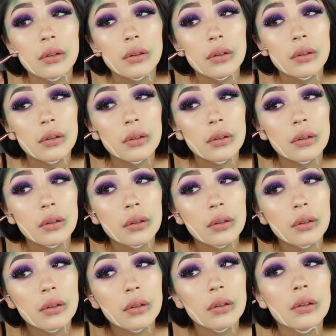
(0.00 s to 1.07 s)

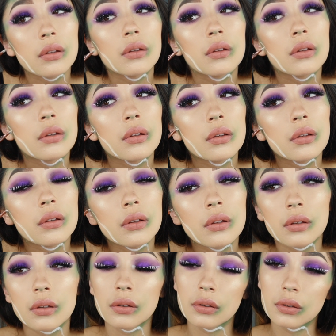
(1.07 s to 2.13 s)

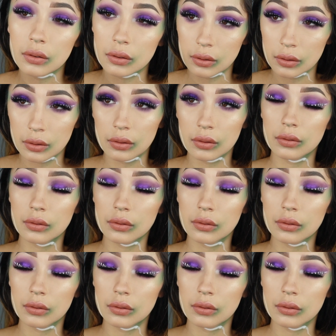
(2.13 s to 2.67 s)
No one is speaking in this clip.